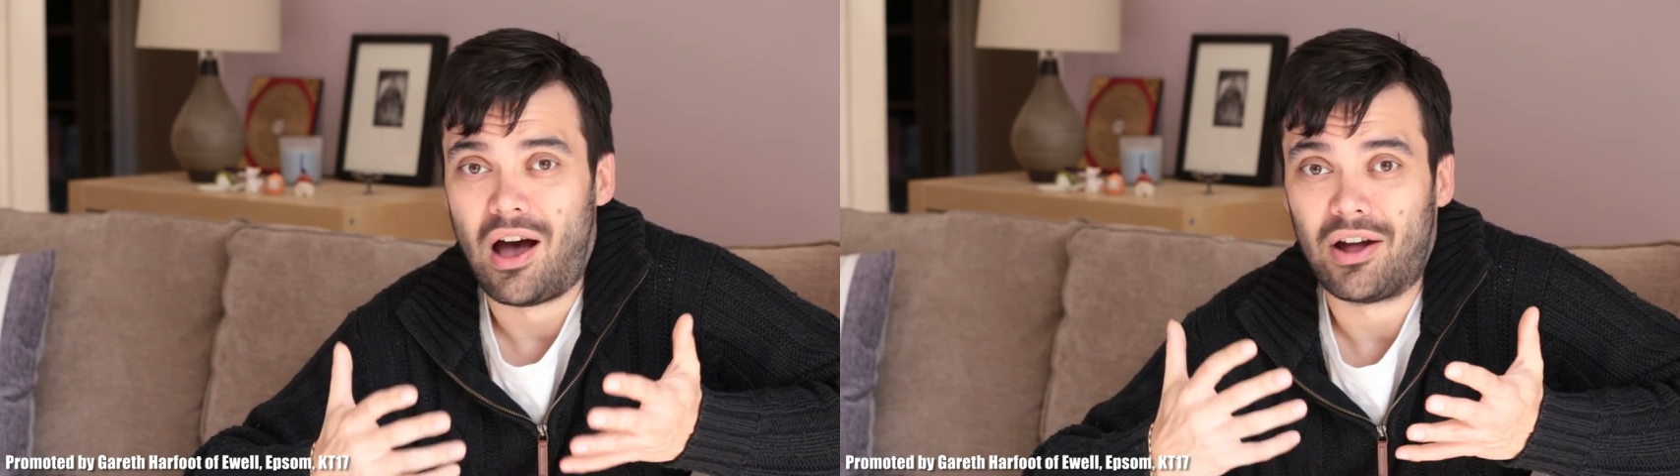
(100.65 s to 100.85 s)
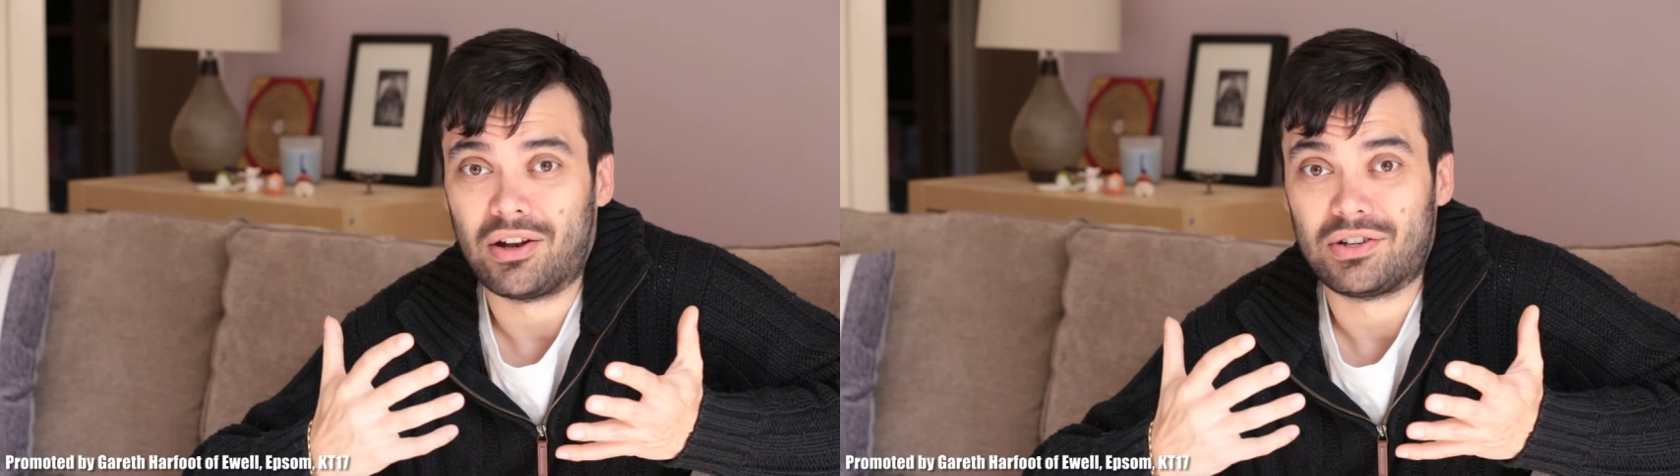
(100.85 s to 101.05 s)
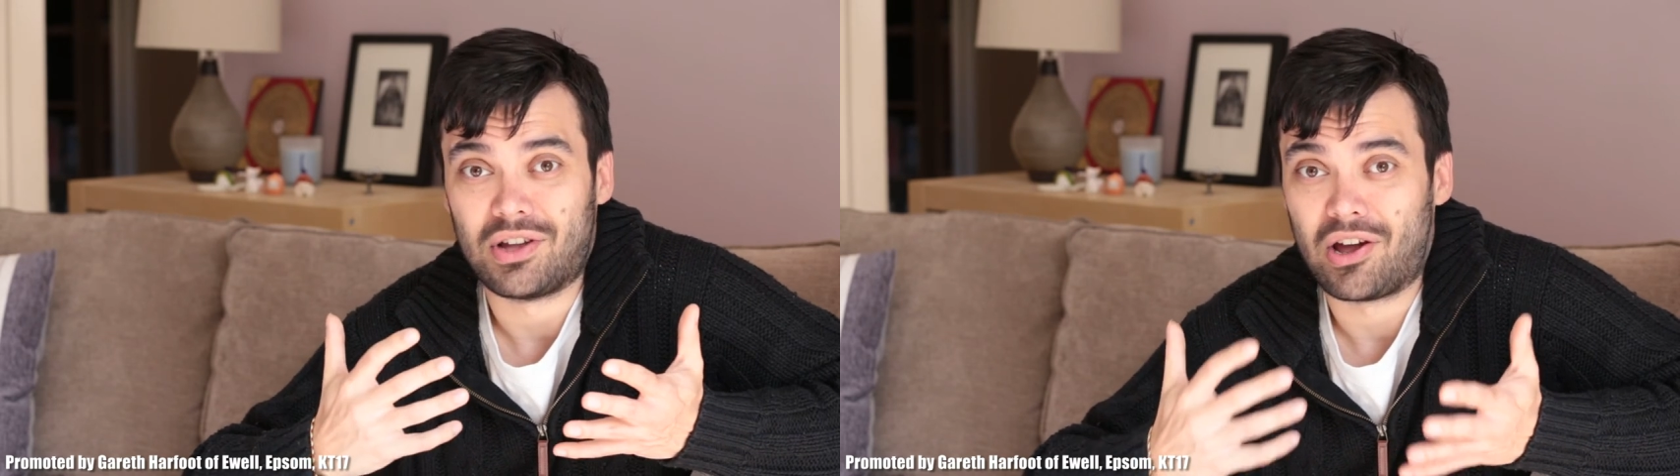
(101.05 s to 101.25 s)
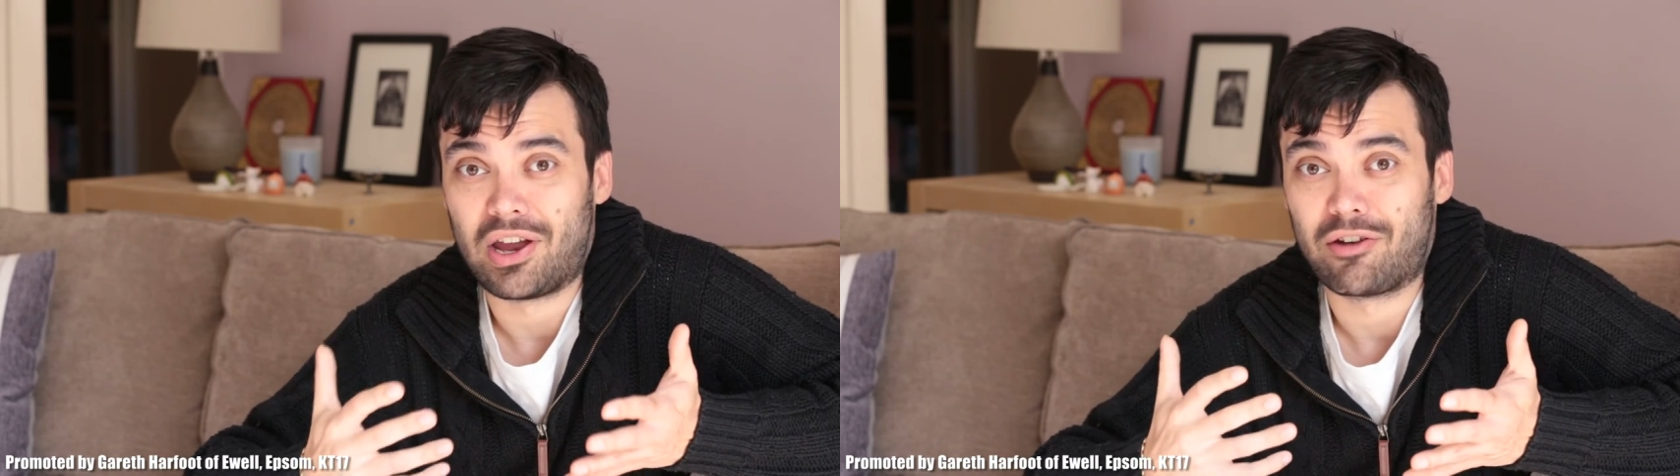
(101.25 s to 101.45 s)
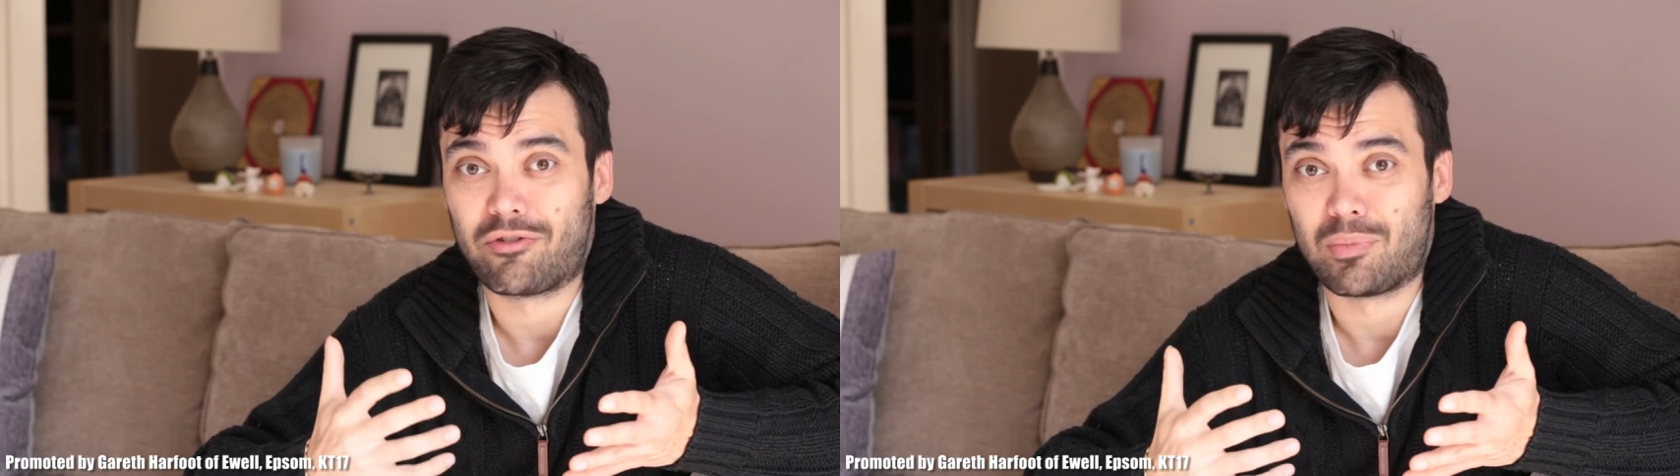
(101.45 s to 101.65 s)
aren't
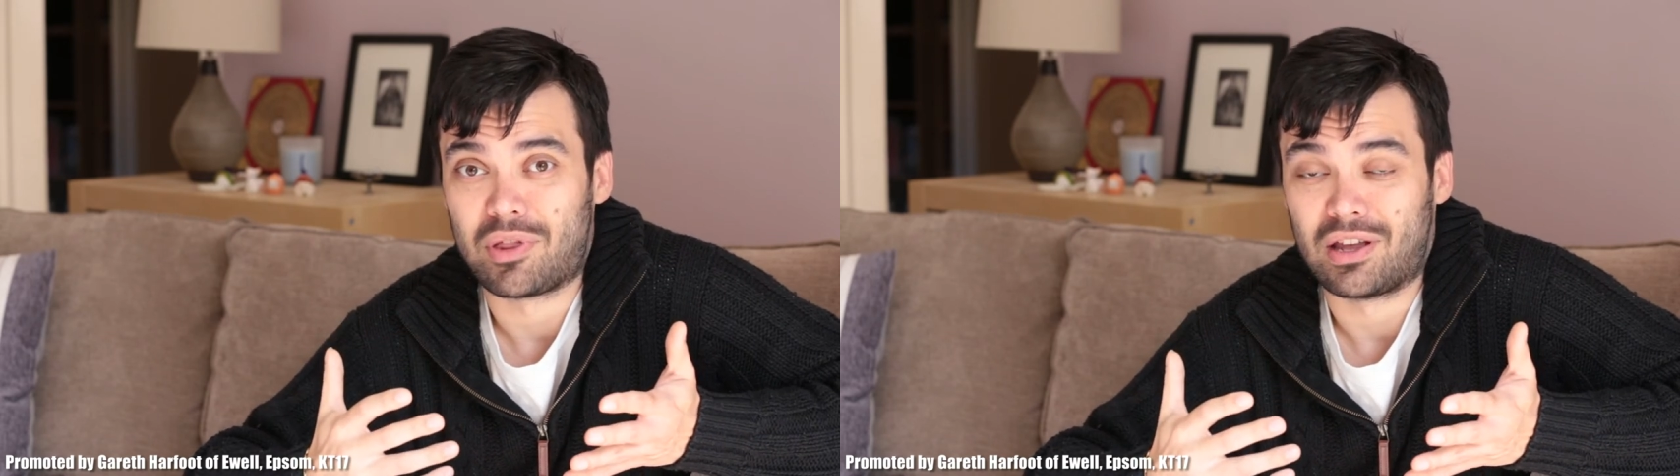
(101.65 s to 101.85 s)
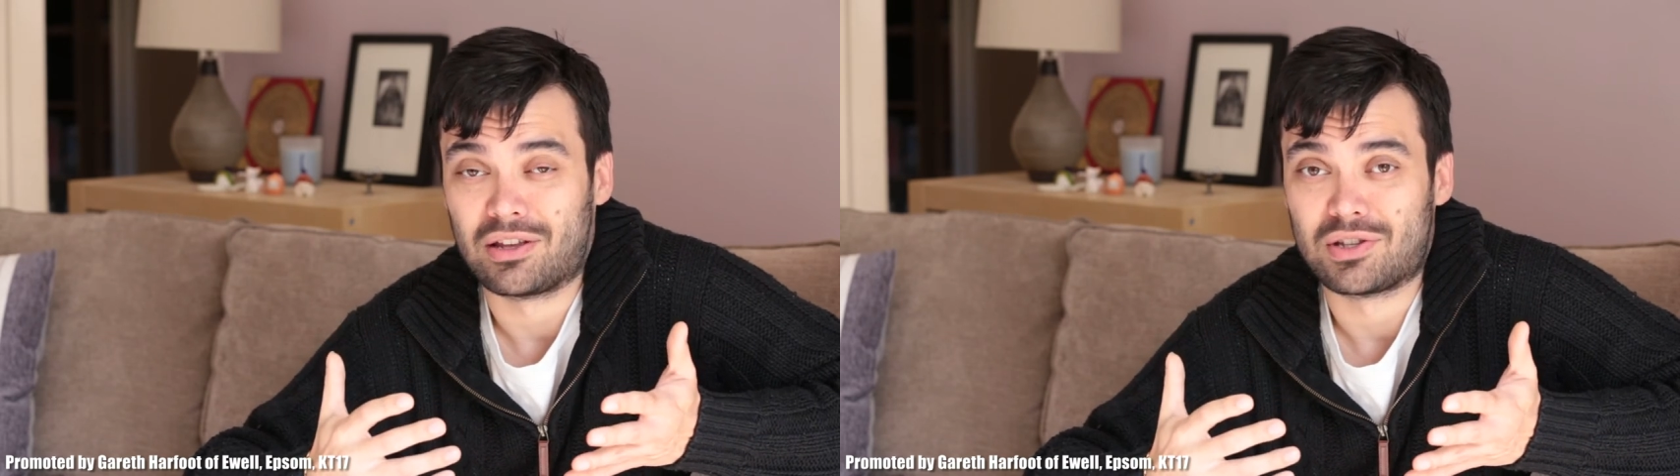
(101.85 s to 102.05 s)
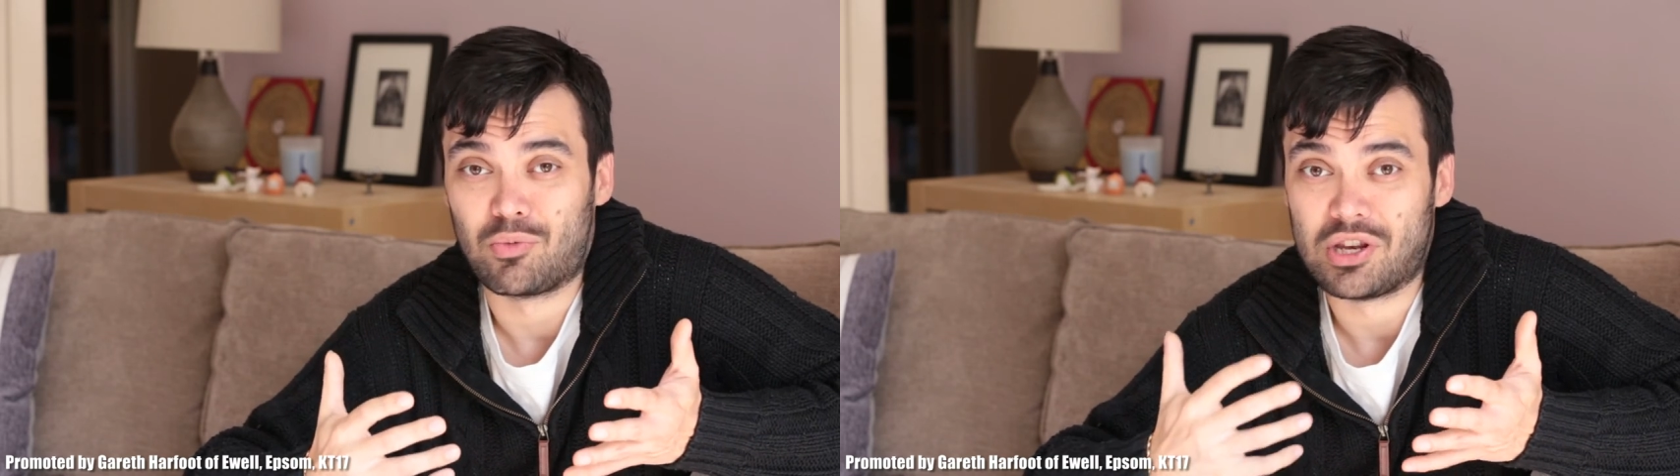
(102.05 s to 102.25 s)
dying from things that